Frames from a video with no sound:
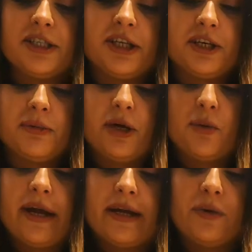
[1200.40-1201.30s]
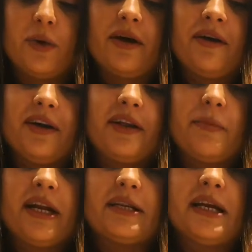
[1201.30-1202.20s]
because she's going to be awake
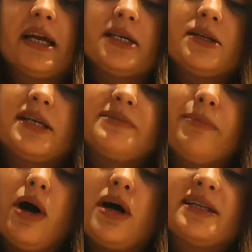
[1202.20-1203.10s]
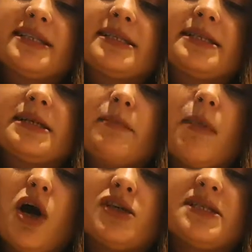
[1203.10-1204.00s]
in a minute. So that's
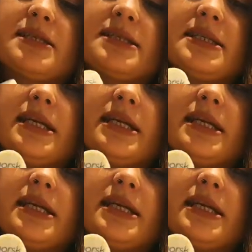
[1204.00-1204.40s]
Mask